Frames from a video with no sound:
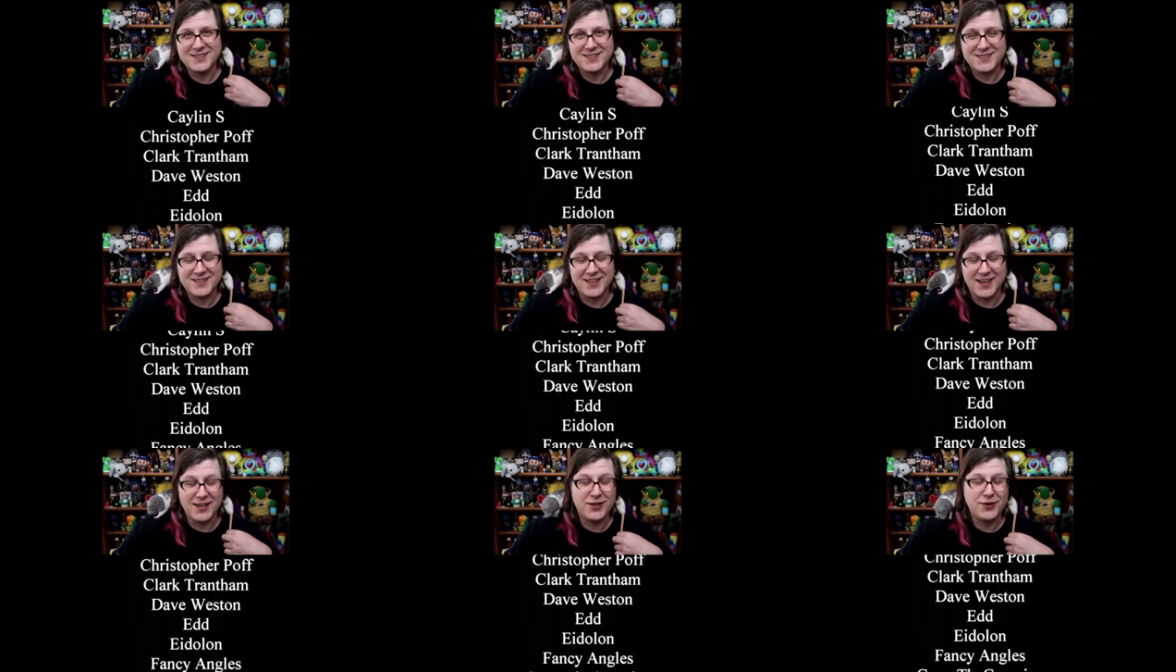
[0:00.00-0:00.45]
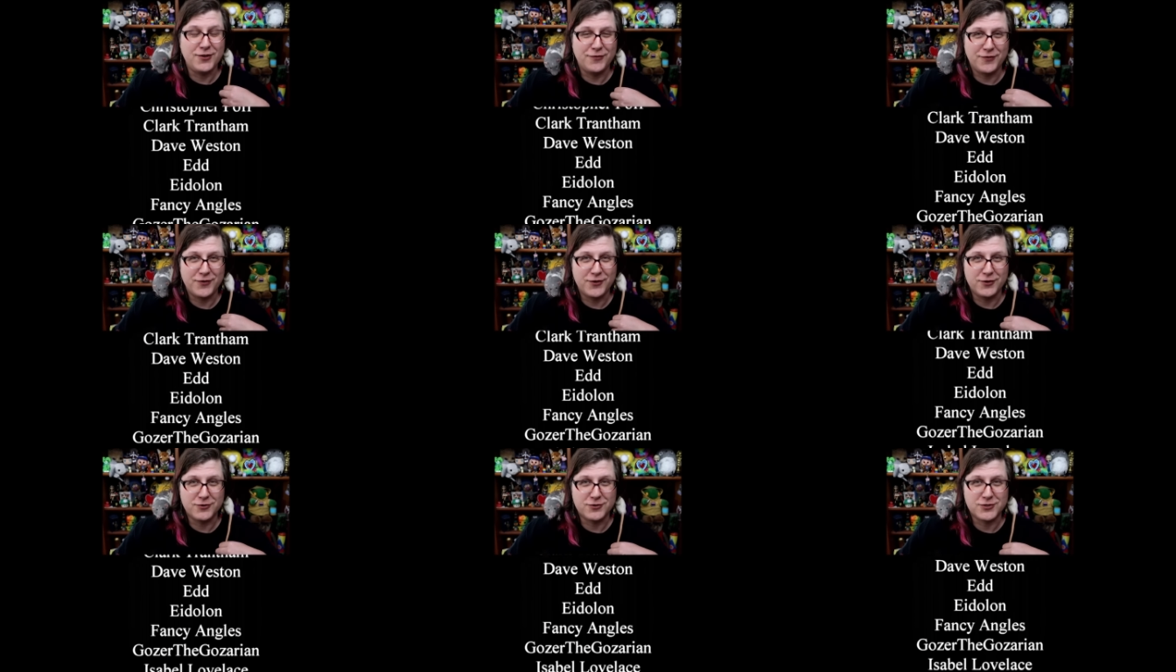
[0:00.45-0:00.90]
Thank you
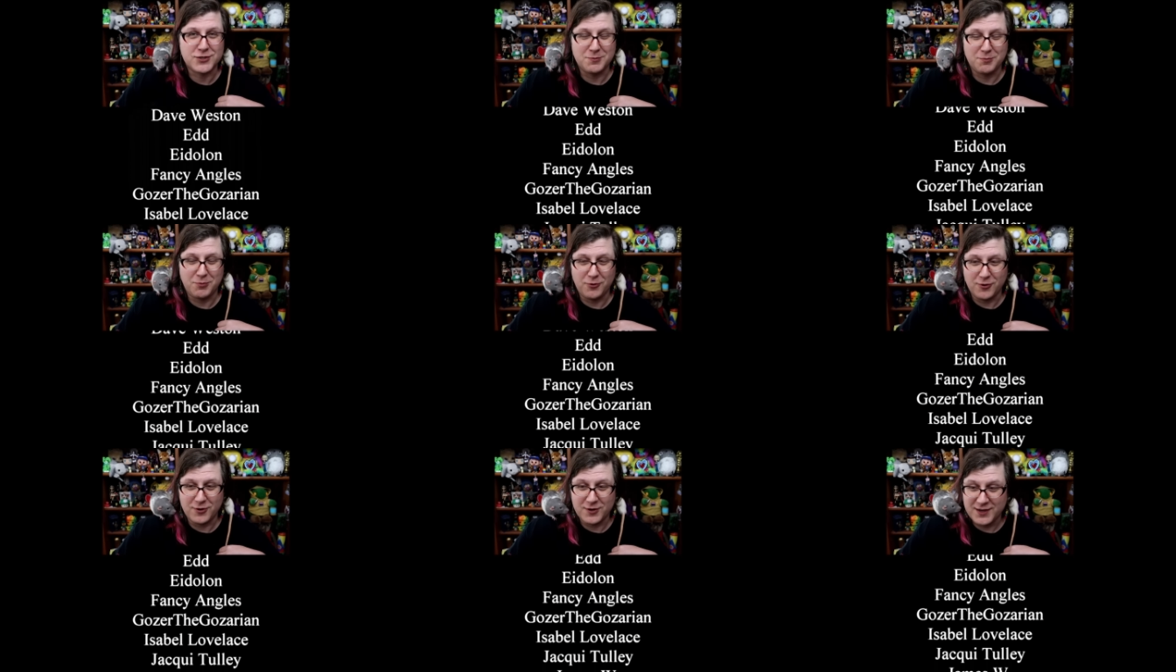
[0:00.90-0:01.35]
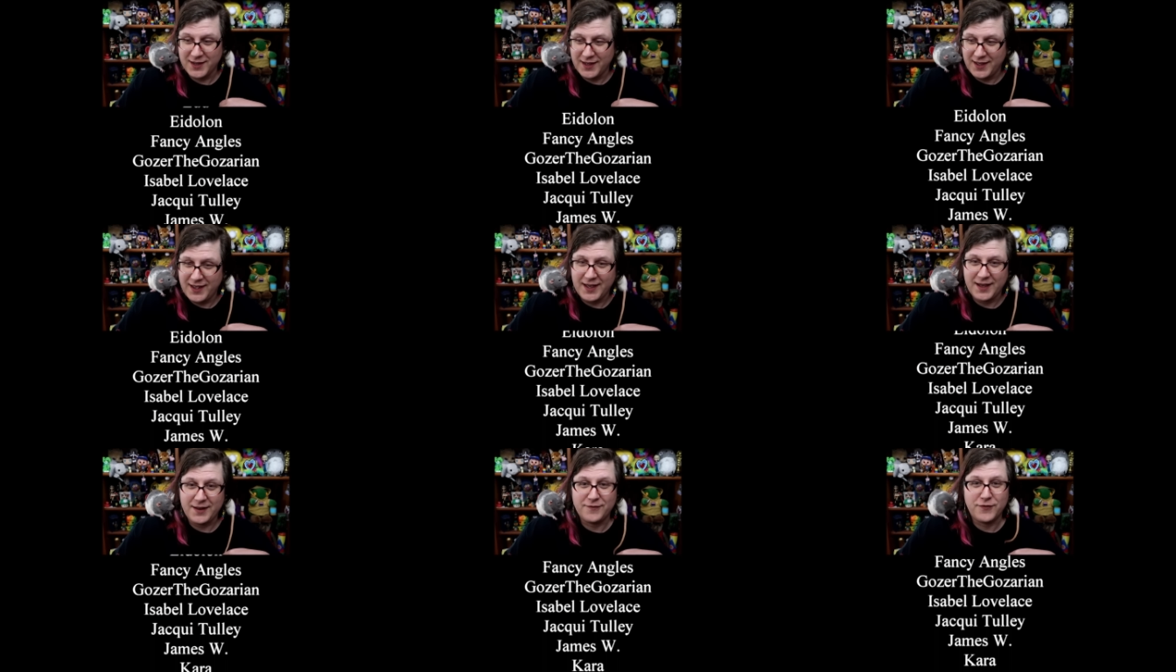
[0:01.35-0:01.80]
for your support
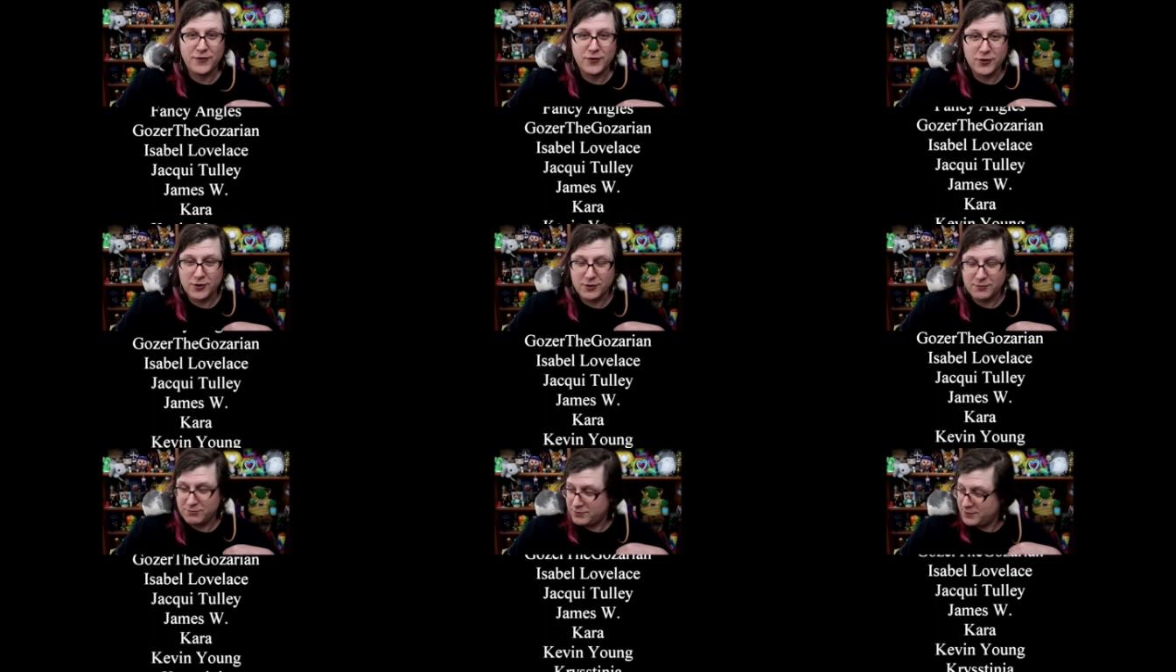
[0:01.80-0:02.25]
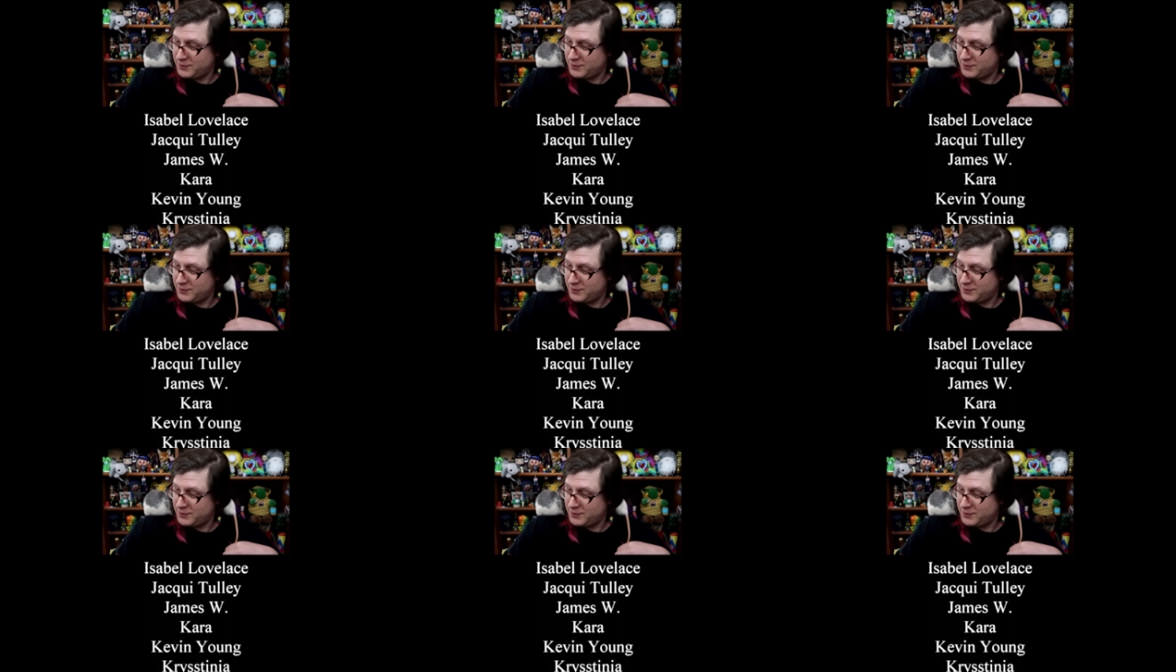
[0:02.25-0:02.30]
and for